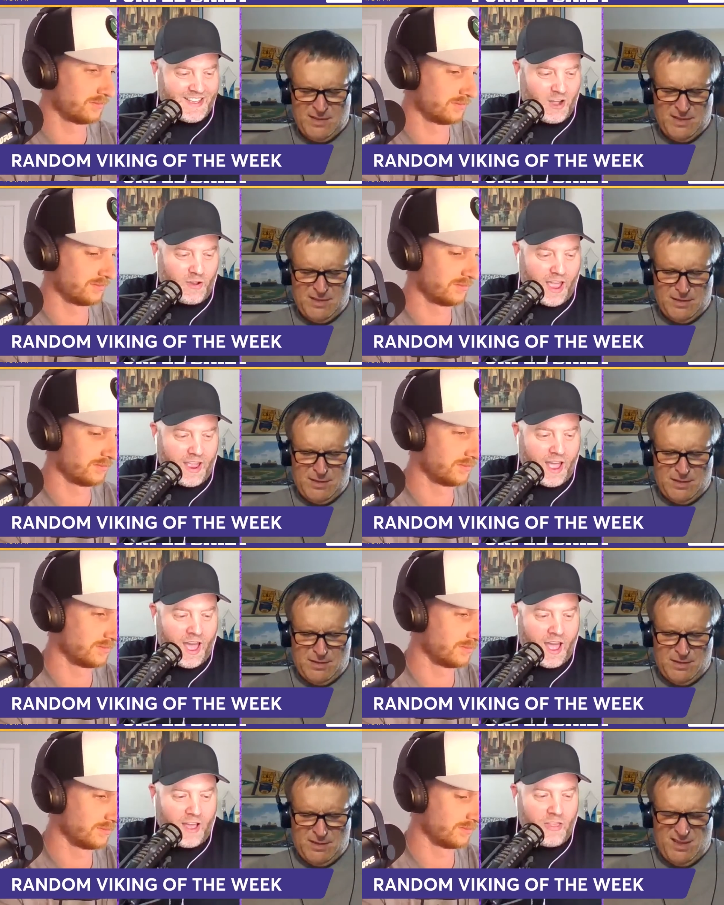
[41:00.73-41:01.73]
Speaker 1: Okay,
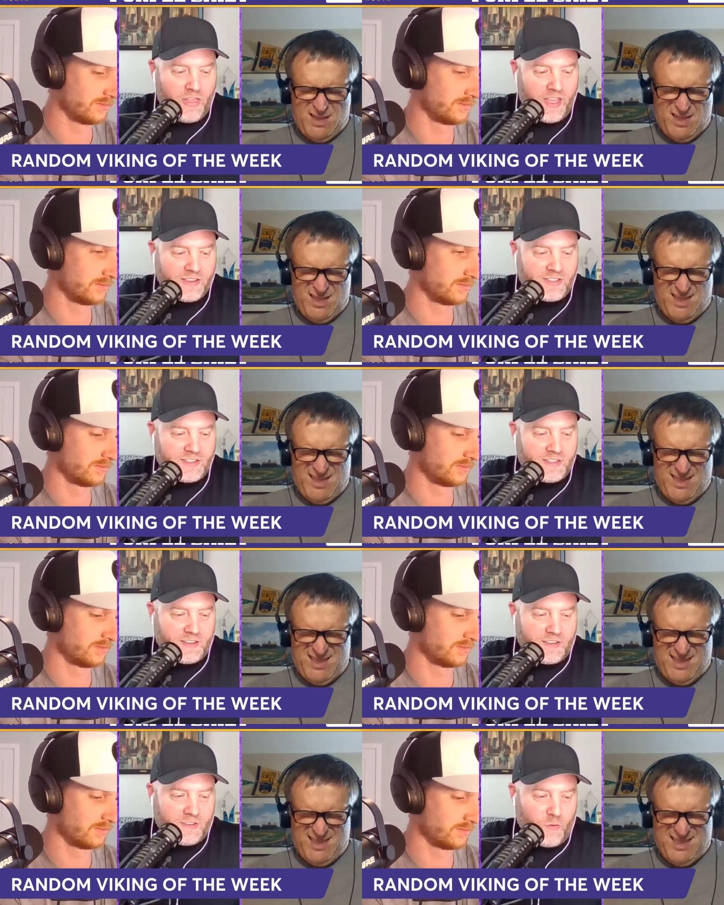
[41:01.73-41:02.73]
uh, this
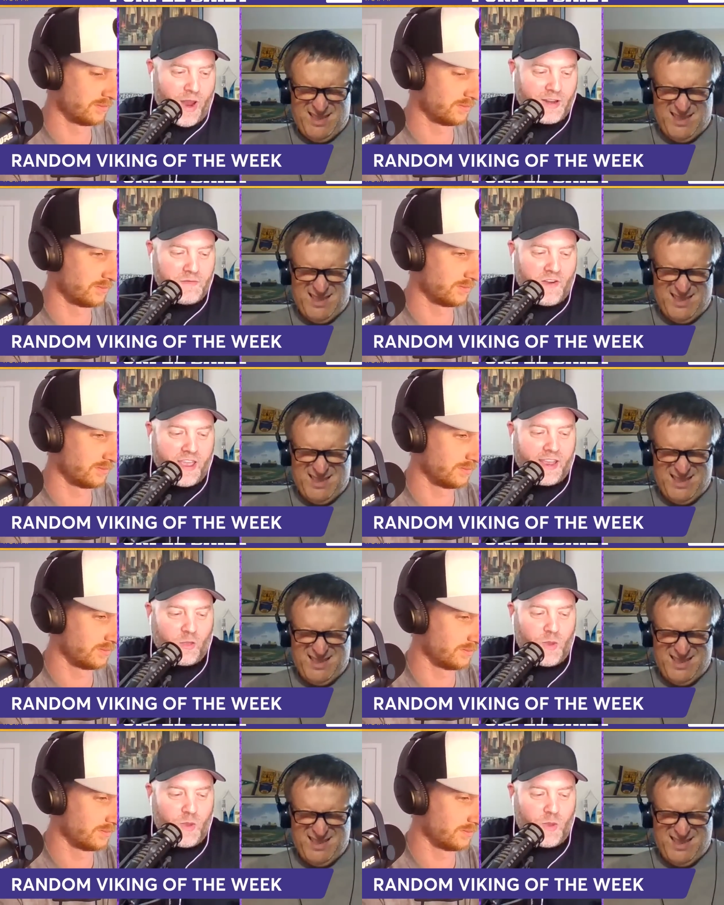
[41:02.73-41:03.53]
uh, random Viking of